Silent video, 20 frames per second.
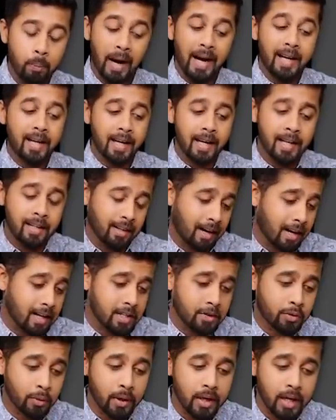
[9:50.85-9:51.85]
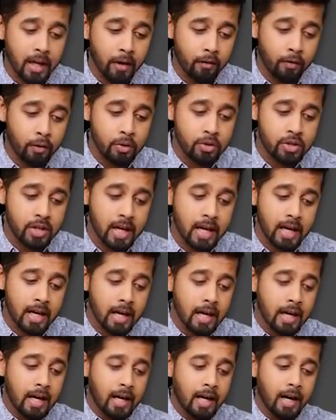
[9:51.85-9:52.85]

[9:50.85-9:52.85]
But in last 3 years, if you see,